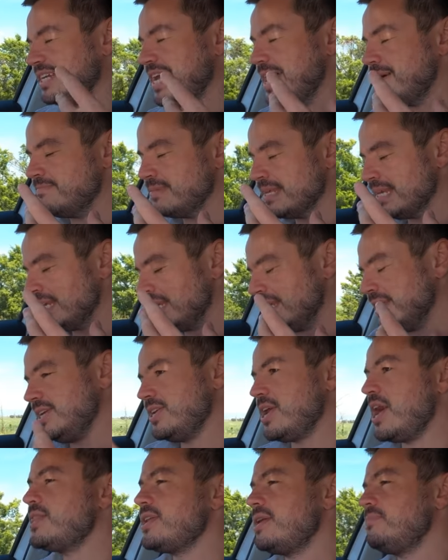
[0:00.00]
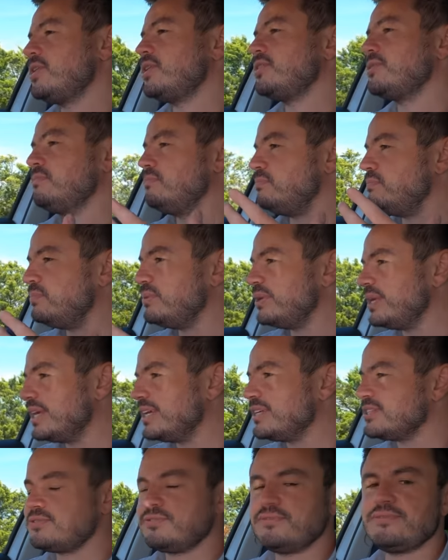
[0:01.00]
Now, you know that I'm not the
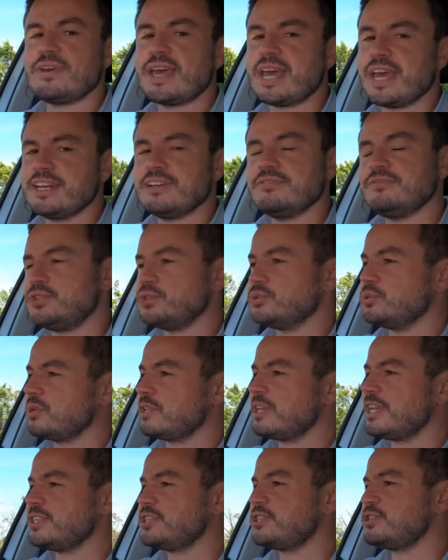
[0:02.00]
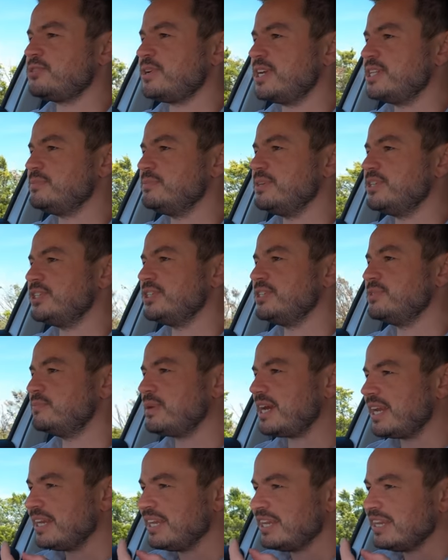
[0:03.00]
biggest fan of dual clutch transmissions,
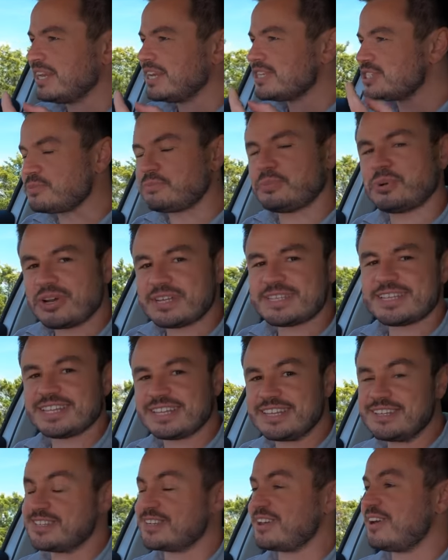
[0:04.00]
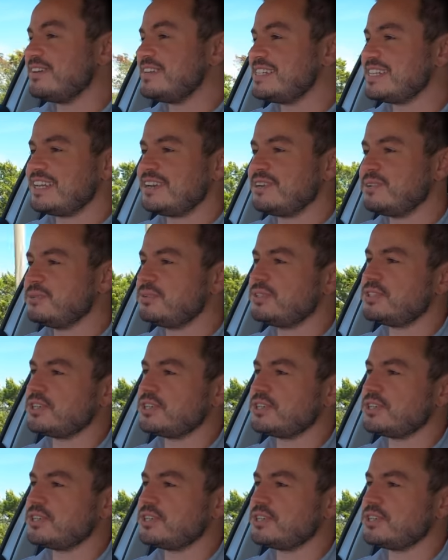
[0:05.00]
but surprisingly, Skoda's done a good